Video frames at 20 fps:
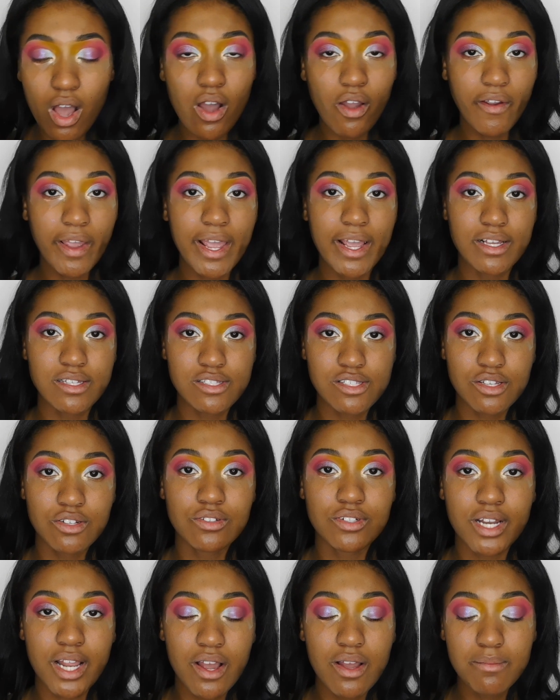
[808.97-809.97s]
Okay,
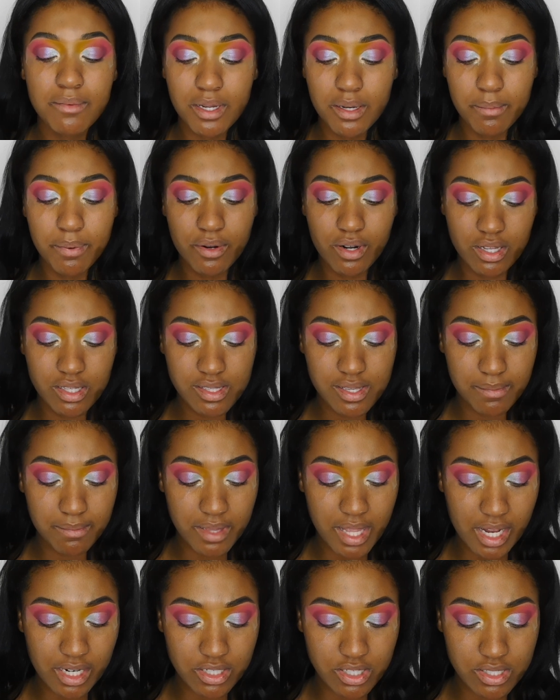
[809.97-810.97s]
so now I'm going to put on some
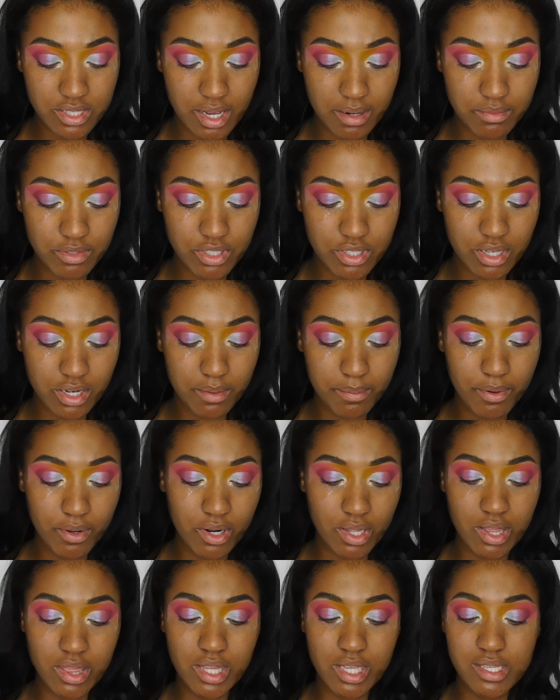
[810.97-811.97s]
lashes. I'm just going to put
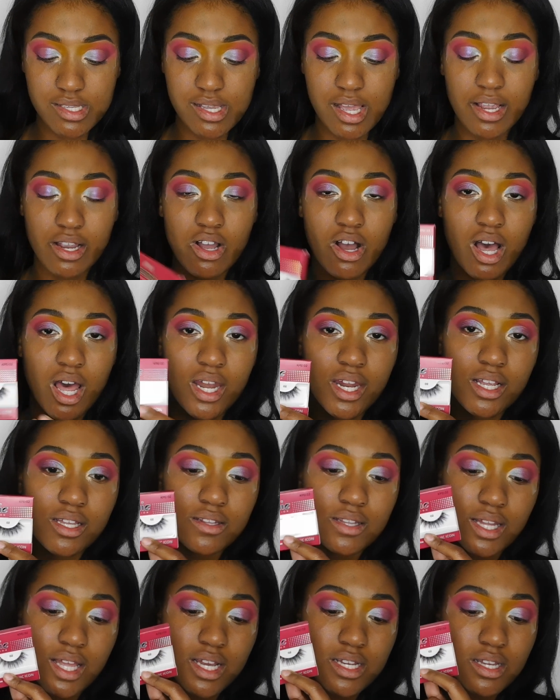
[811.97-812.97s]
on these iconic
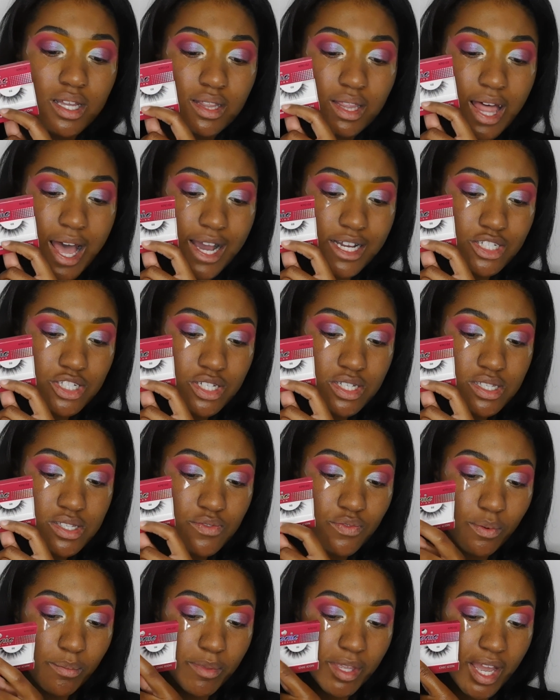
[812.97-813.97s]
lashes
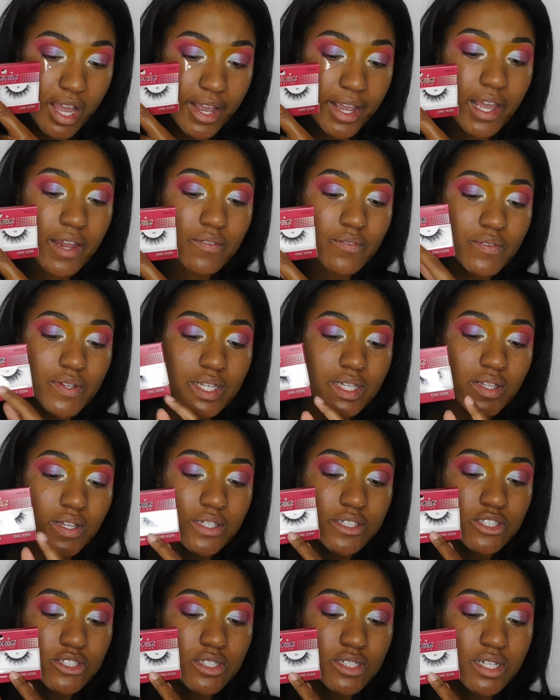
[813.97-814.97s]
from the I Envy
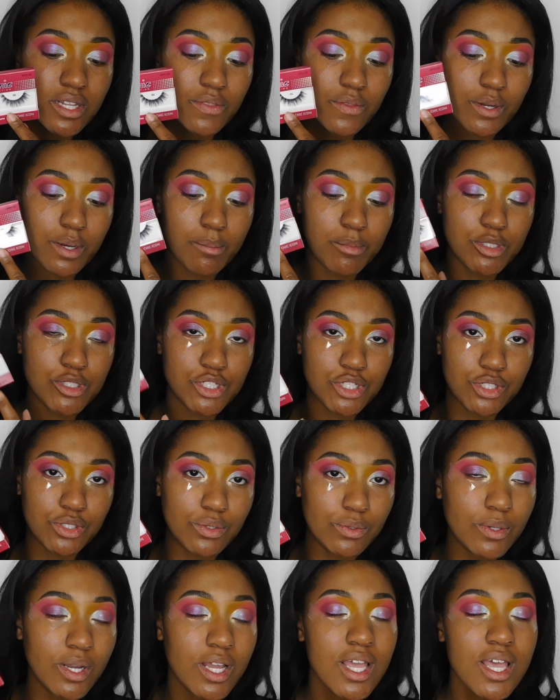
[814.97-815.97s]
collection in the number
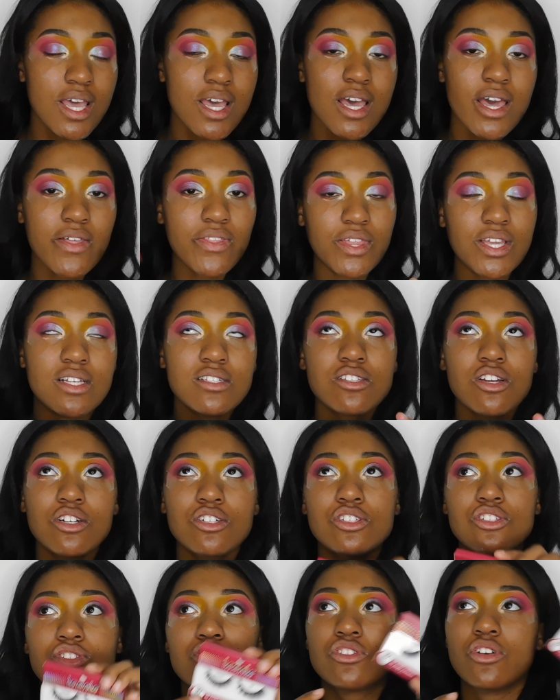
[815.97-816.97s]
2. These are
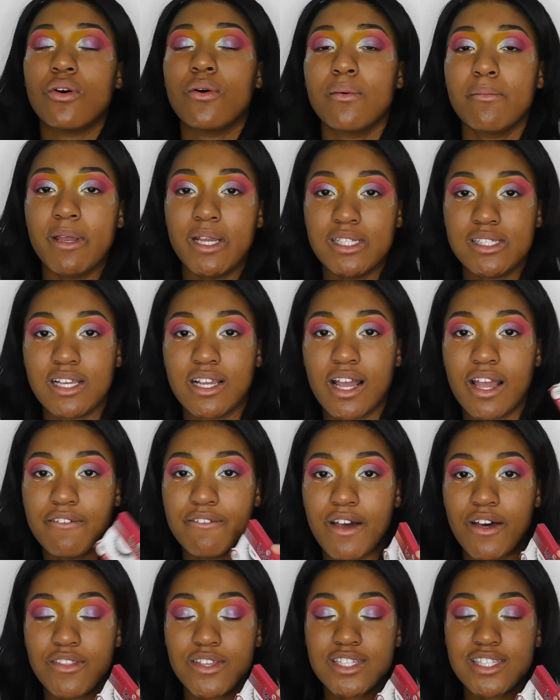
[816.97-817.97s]
so amazing. I
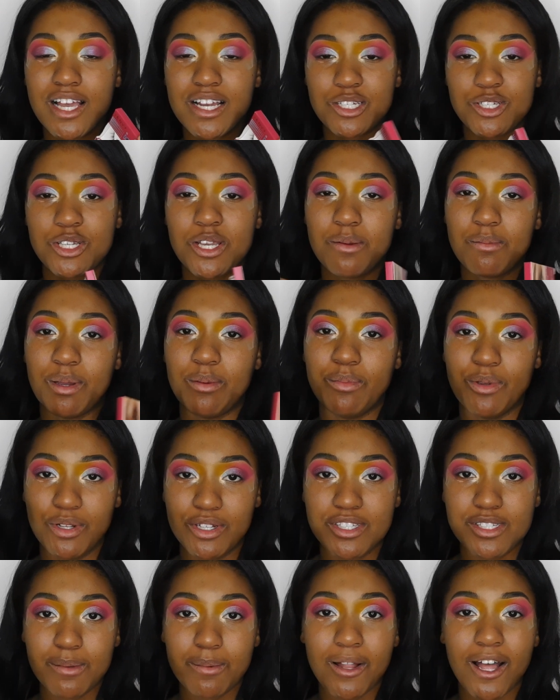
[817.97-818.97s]
found these actually at my beauty
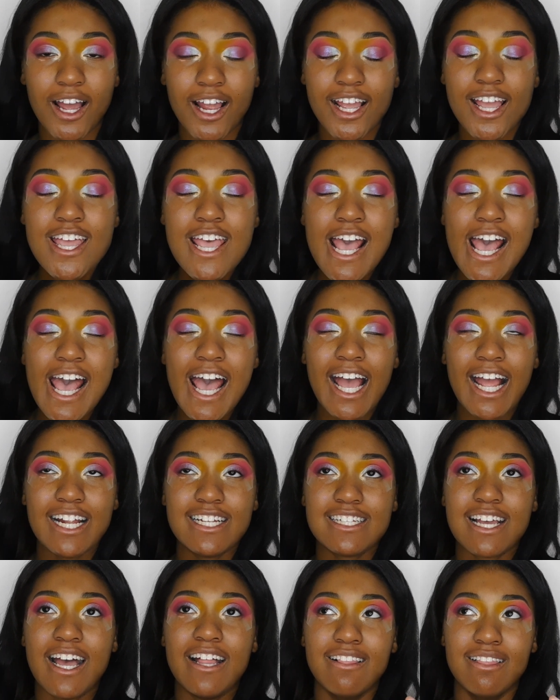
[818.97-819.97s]
supply,
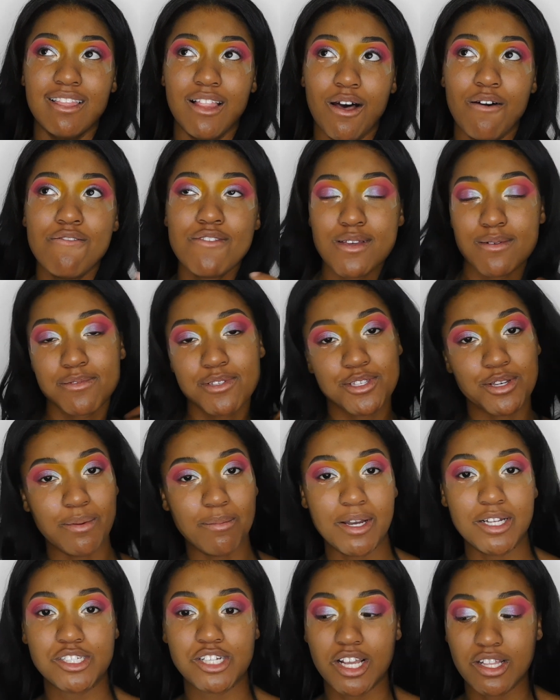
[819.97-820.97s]
and I love them so
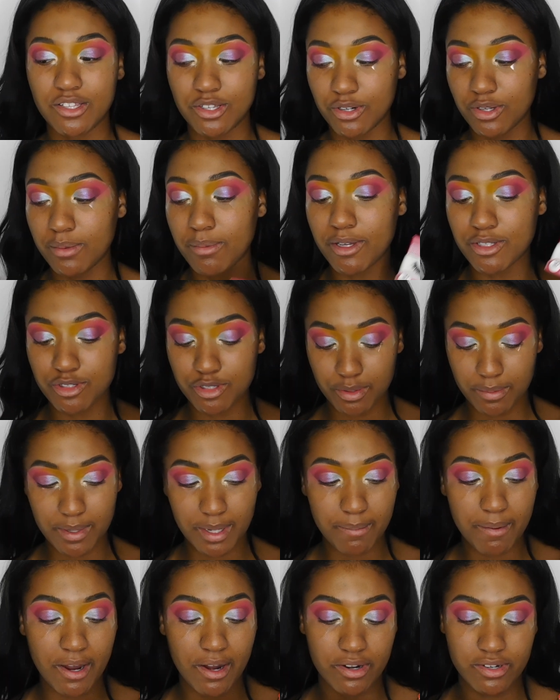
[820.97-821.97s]
much. I literally bought so
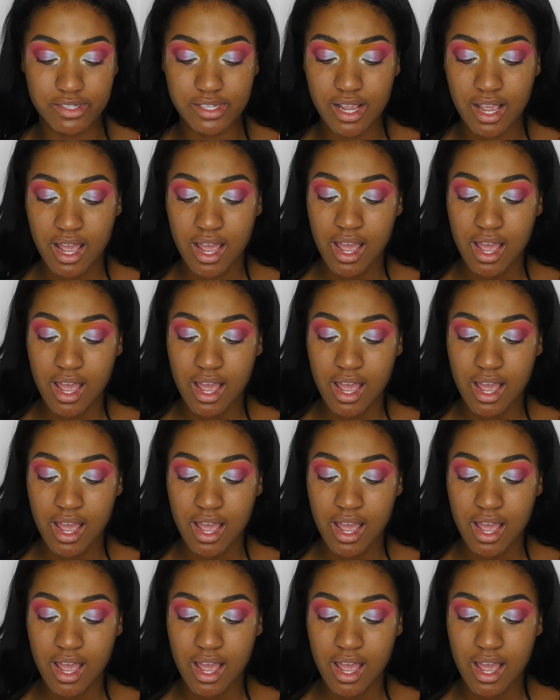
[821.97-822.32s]
many pairs.